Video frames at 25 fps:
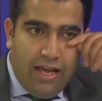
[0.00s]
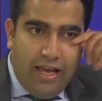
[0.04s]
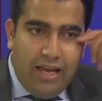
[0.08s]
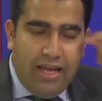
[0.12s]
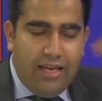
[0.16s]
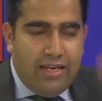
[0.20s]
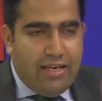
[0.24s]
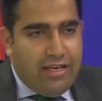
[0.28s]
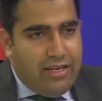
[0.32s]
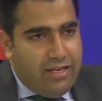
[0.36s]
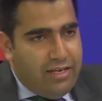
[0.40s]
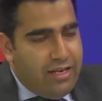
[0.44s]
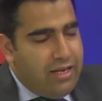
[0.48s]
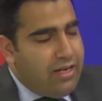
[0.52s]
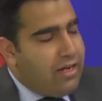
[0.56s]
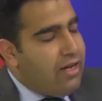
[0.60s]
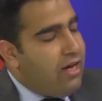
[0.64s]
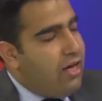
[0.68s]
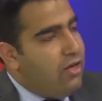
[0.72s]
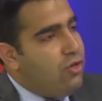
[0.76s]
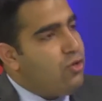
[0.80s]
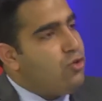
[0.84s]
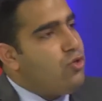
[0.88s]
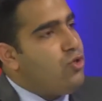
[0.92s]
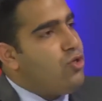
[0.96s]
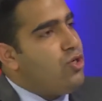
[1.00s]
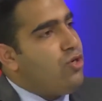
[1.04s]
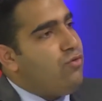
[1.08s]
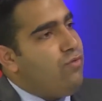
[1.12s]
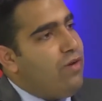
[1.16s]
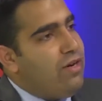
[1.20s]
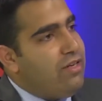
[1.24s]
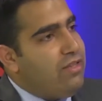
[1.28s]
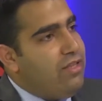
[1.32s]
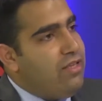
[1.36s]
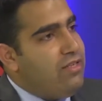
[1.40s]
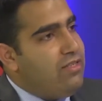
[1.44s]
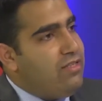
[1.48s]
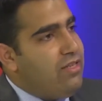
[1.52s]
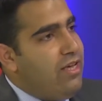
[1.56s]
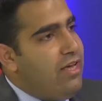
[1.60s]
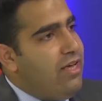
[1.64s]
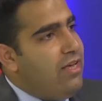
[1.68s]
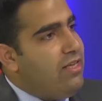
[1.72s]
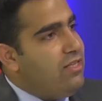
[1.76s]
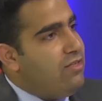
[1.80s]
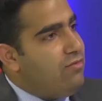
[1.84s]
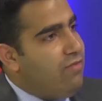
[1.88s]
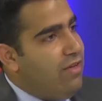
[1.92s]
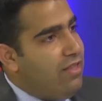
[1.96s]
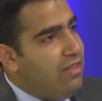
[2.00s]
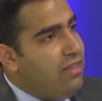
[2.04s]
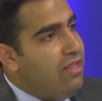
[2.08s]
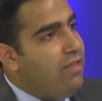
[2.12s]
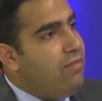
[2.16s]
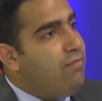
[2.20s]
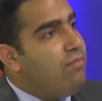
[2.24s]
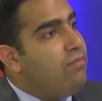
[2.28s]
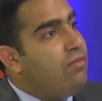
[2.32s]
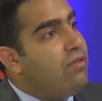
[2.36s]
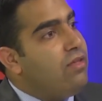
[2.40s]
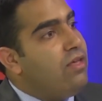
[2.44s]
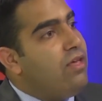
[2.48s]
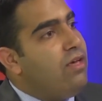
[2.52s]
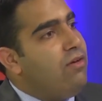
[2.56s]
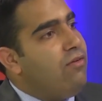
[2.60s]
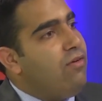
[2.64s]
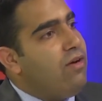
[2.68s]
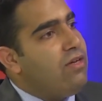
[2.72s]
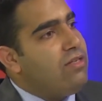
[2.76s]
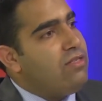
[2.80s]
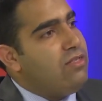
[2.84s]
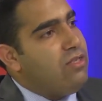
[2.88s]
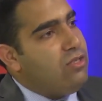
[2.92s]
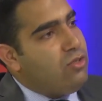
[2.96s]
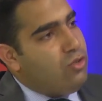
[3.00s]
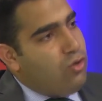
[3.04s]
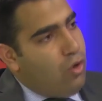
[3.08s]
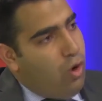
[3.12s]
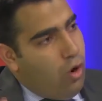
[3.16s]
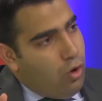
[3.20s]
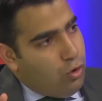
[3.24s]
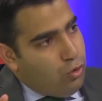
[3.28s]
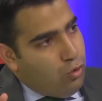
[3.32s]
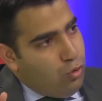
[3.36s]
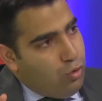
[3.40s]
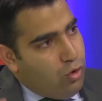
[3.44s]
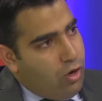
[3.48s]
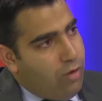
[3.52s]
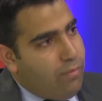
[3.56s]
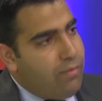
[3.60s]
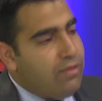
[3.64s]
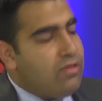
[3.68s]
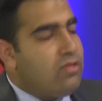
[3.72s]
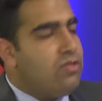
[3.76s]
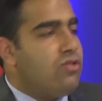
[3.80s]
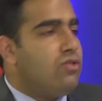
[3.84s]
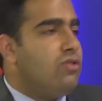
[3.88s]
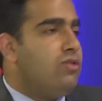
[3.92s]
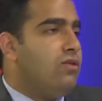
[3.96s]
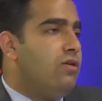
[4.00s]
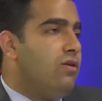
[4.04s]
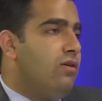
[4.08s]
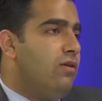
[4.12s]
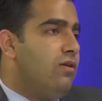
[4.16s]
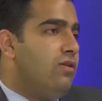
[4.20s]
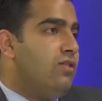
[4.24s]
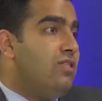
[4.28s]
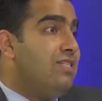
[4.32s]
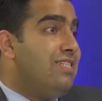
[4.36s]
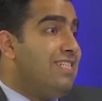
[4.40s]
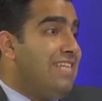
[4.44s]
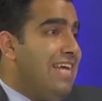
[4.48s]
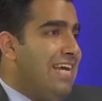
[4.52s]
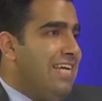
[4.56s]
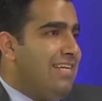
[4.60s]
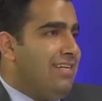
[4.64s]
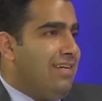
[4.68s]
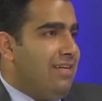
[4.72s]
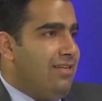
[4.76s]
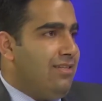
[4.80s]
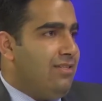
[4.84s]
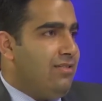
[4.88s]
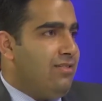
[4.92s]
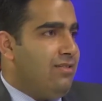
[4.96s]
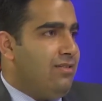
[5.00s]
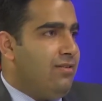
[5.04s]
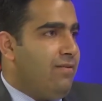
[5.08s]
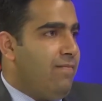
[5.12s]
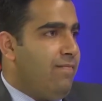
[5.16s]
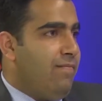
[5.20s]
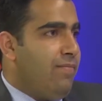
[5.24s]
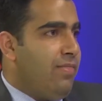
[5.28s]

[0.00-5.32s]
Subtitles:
In Indian Constitution, what they say is when they give us this autonomous status,